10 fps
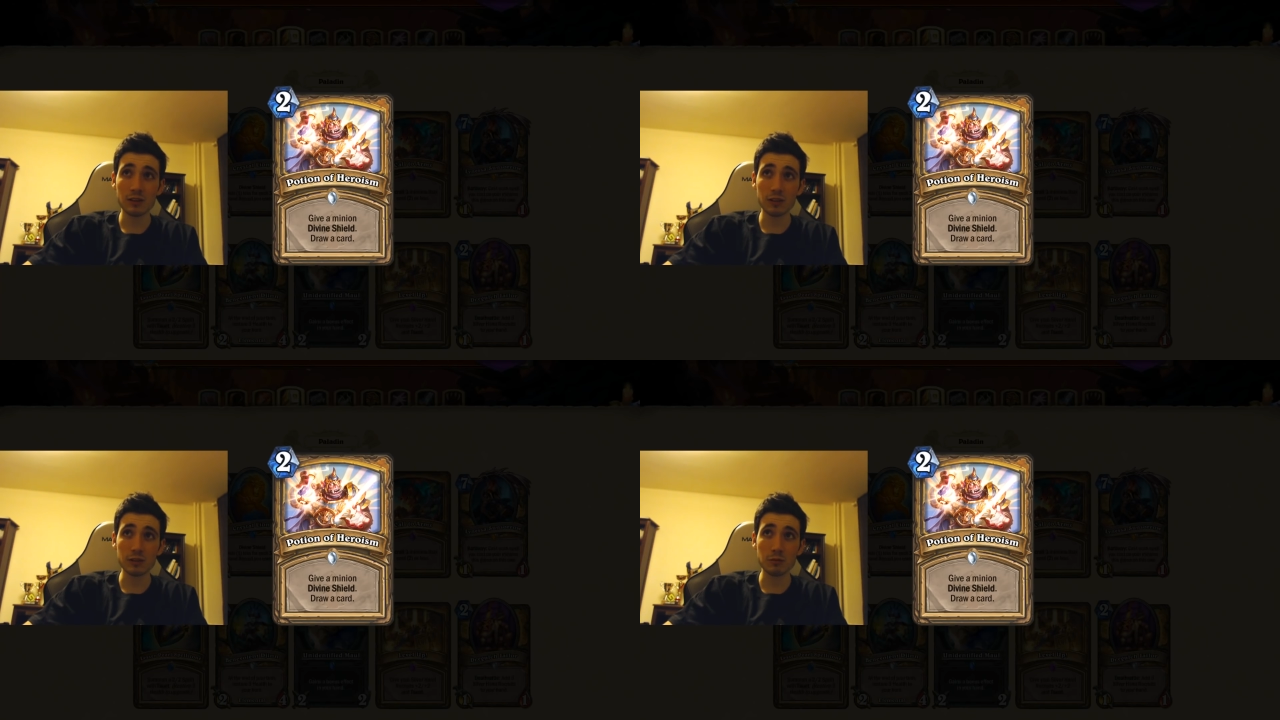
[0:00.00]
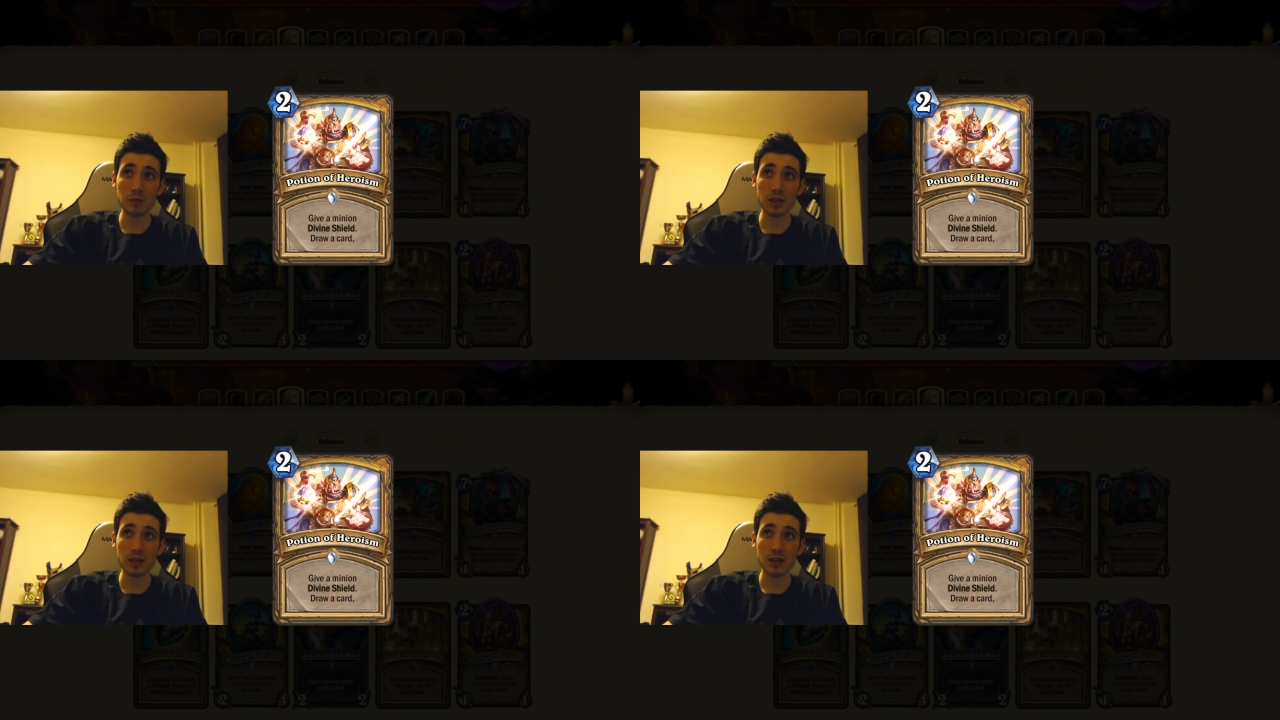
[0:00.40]
going to
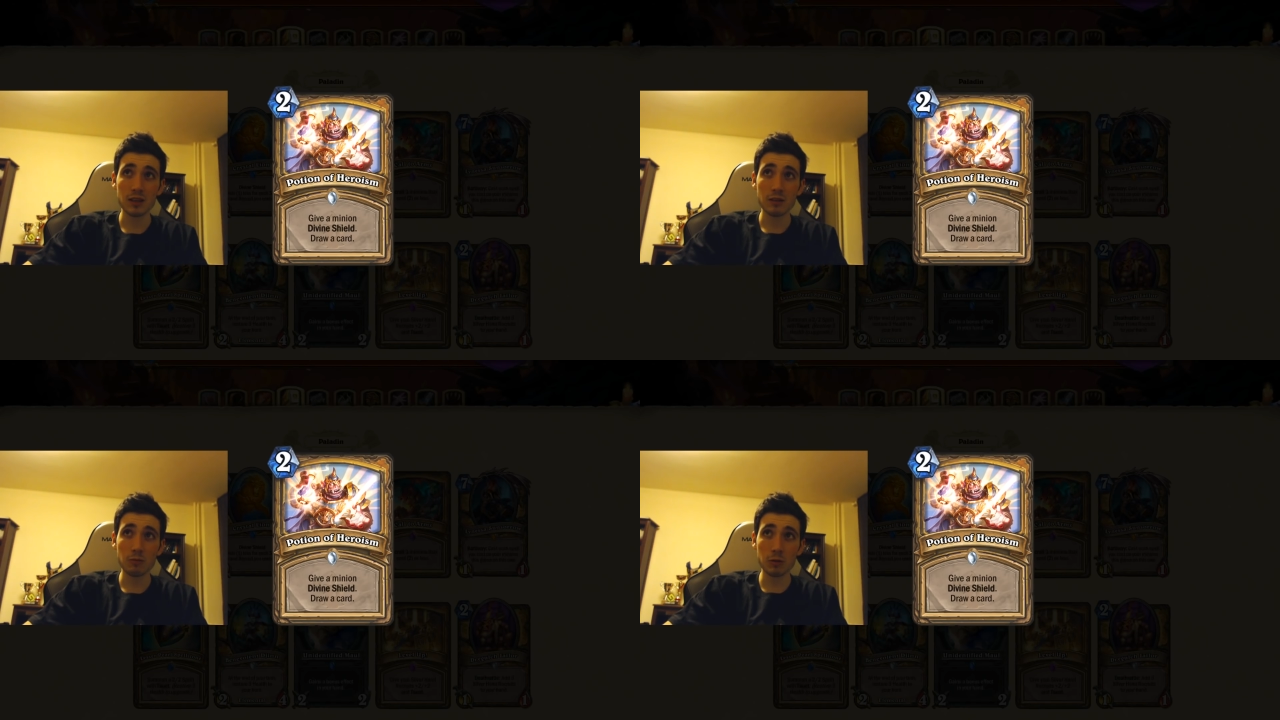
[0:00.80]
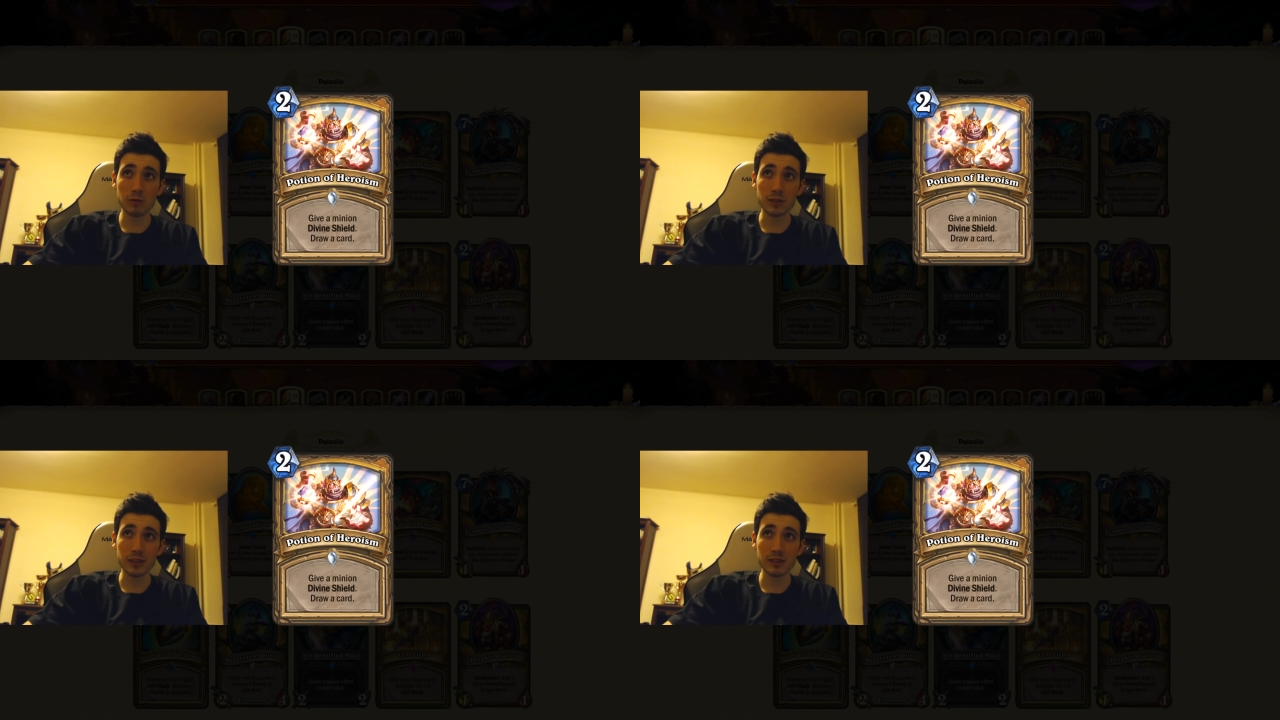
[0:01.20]
be one
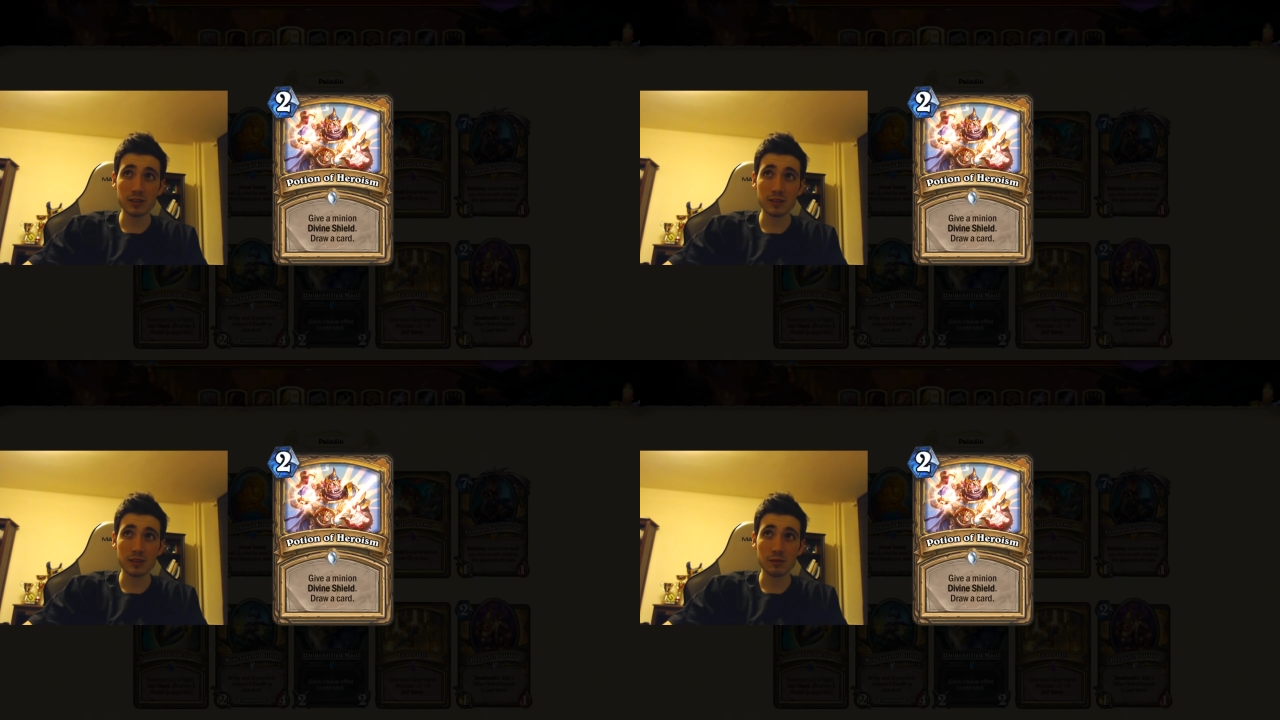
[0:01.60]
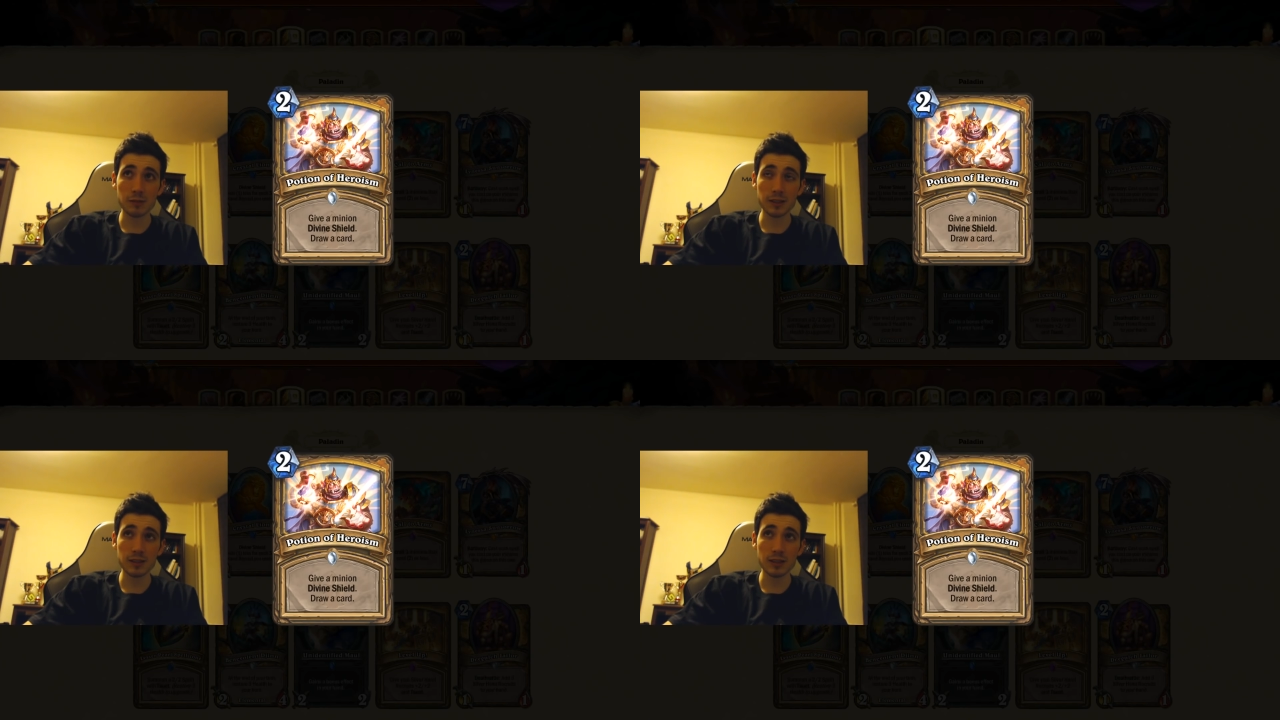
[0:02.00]
of the reasons
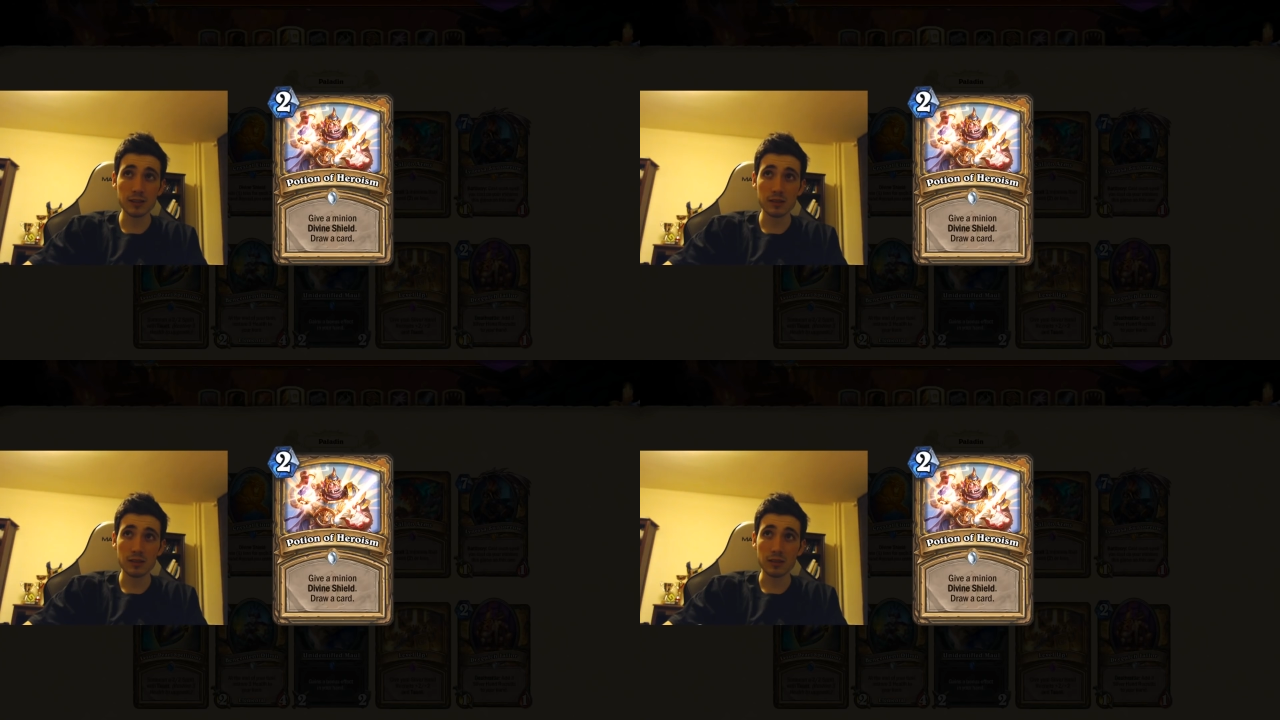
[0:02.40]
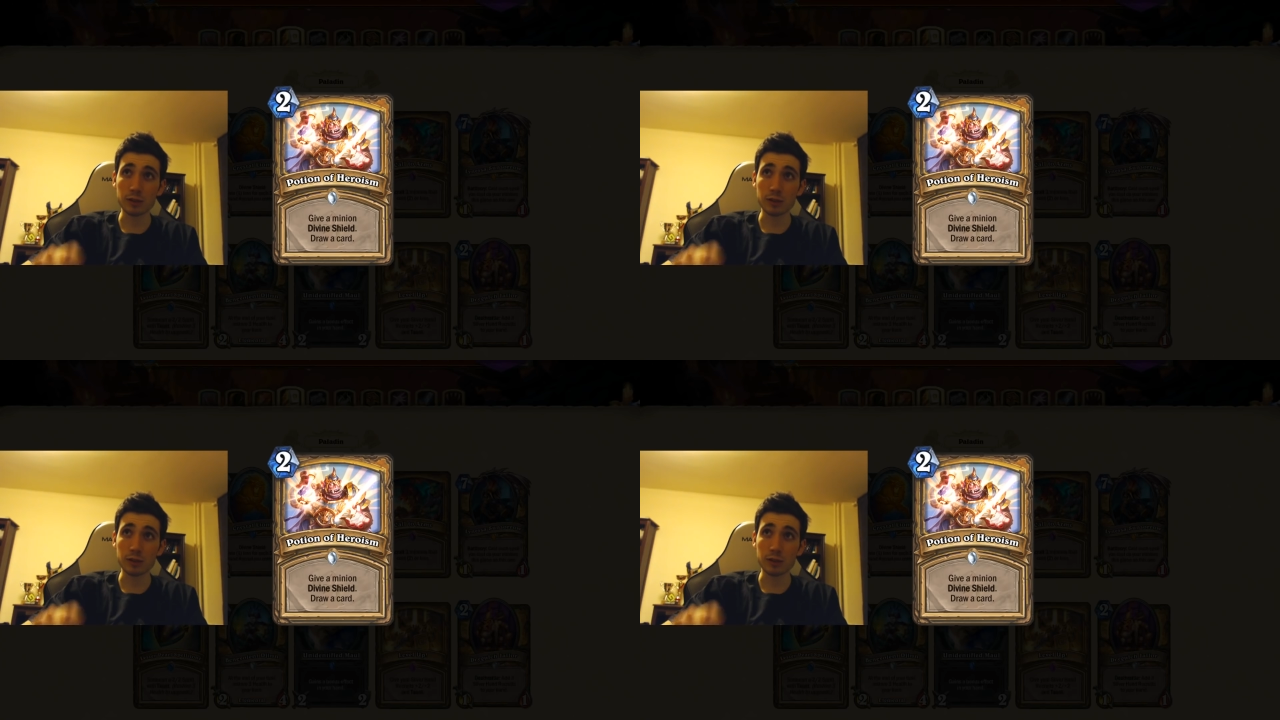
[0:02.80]
why it does.